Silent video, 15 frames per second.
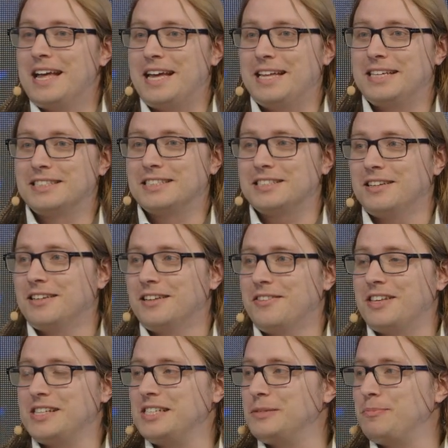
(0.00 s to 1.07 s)
and uh,
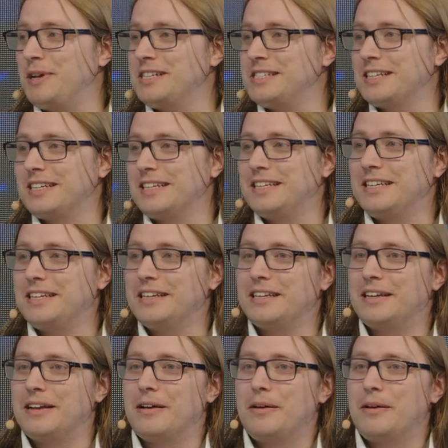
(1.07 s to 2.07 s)
this is basically,